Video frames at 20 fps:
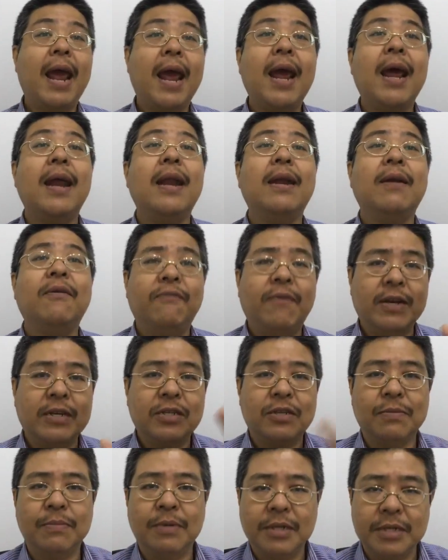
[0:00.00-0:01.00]
and
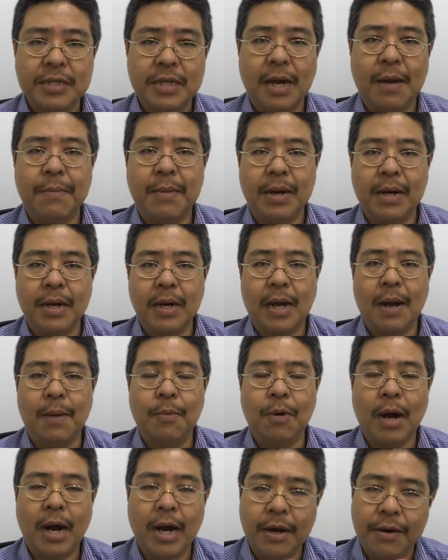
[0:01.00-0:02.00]
vegetables come under
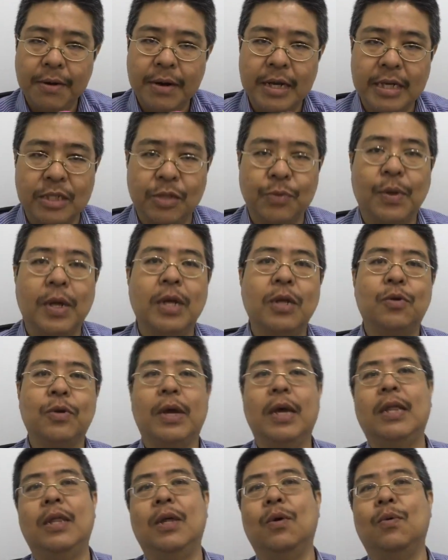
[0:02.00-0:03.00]
carbohydrate as well,
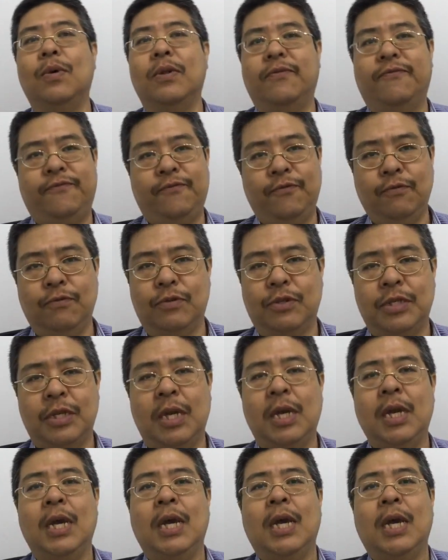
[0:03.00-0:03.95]
together with fruits.